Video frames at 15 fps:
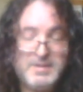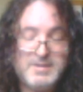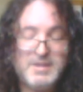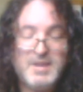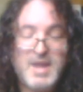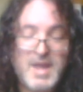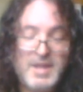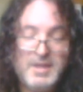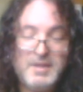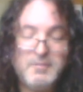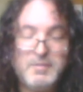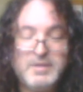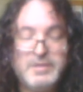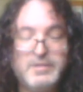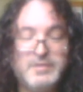was
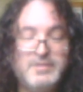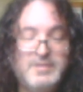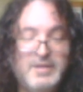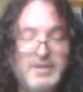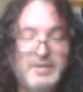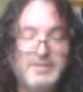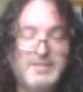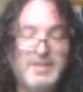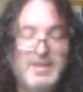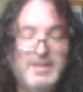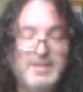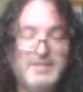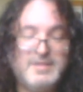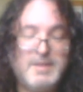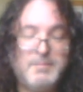mentioned in the original
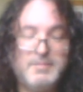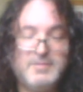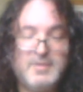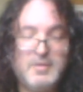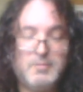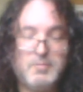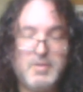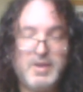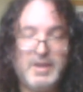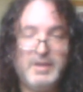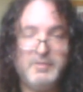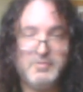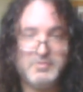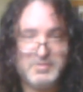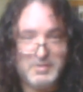series in this
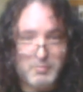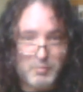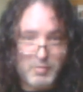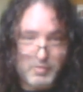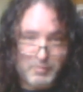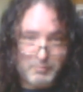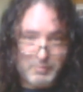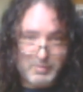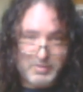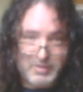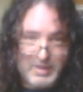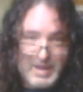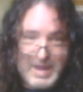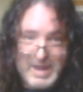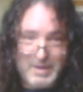episode where he was in a
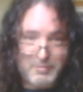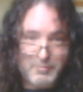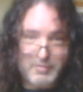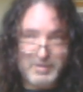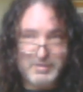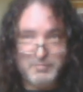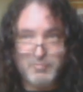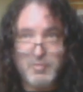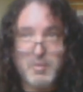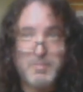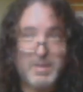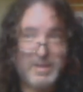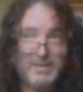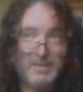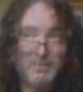world with
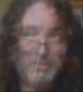androids and